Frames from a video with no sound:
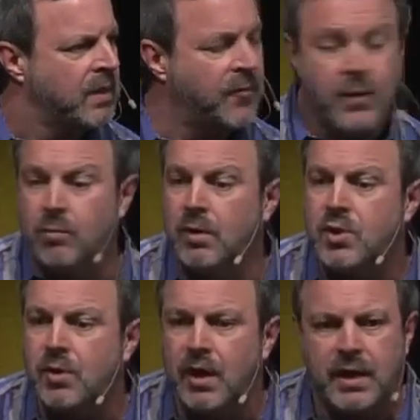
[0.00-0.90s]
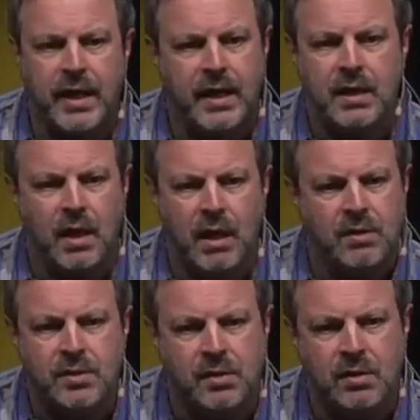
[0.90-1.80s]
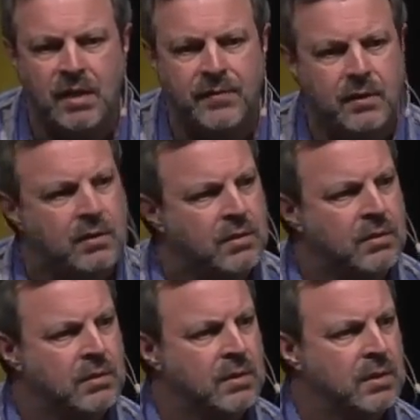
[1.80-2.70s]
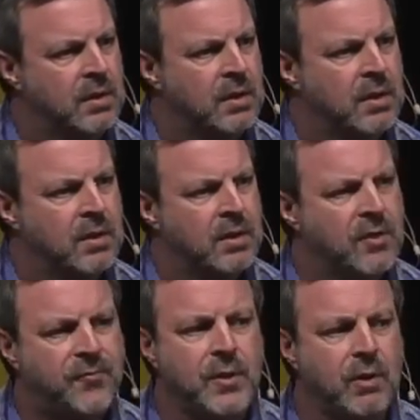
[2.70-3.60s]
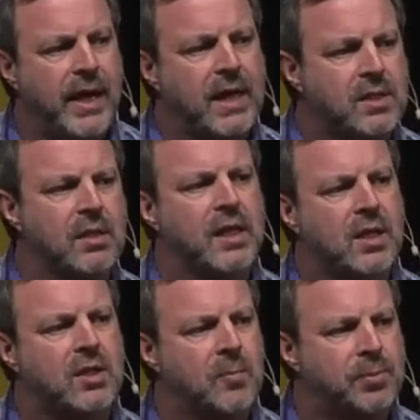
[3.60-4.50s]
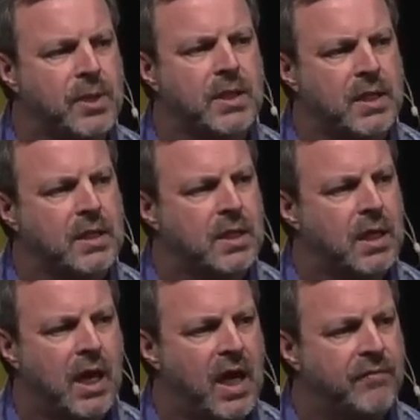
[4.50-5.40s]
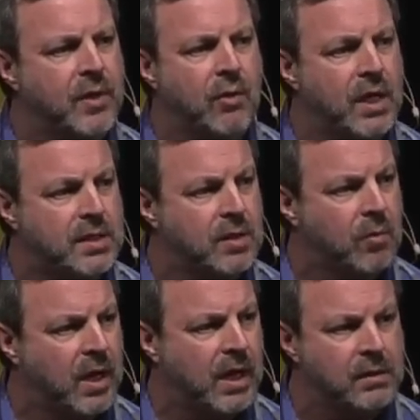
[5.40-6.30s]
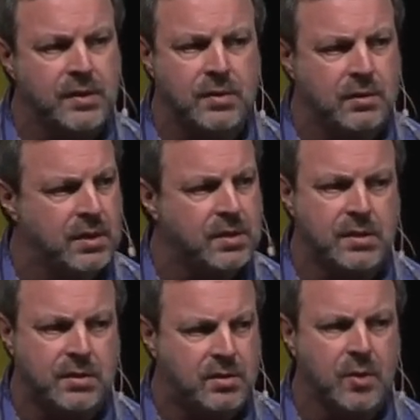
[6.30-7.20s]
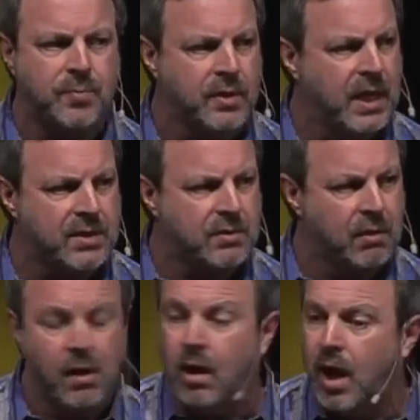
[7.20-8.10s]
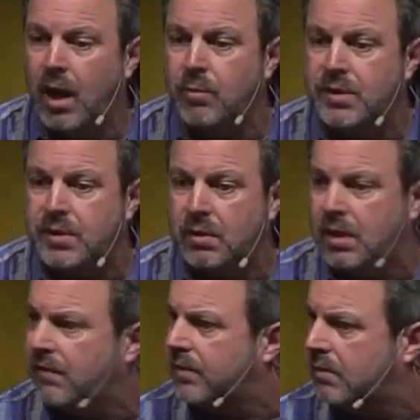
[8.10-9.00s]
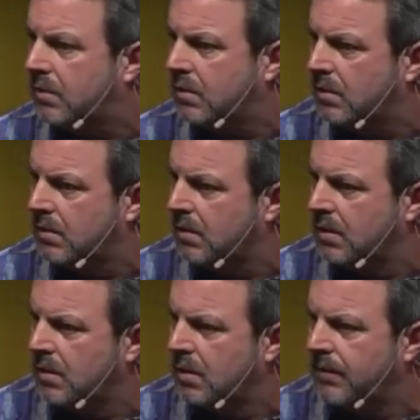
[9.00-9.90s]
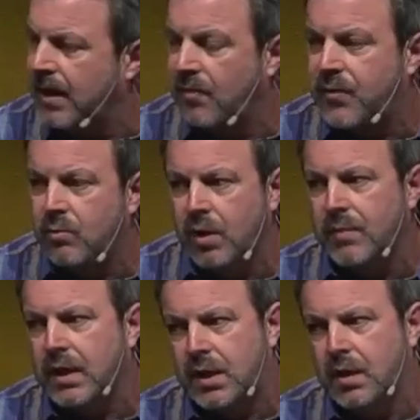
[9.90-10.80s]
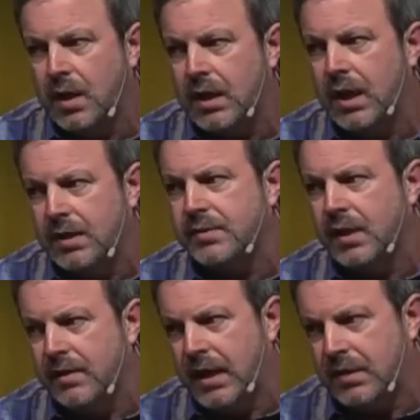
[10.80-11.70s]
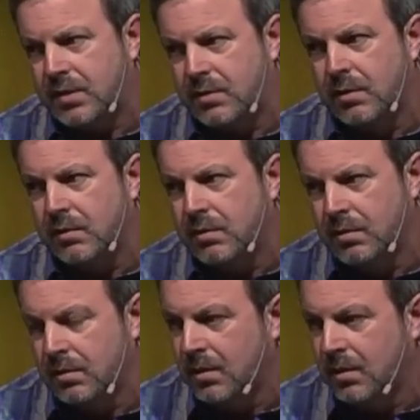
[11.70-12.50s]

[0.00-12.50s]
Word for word: If you were a drug addict, I would still love you. If you acted like a complete idiot, I have no idea why. Listen, this is supernatural. I would still love you. Now, if you weren't my kid, I can't say that. It's true.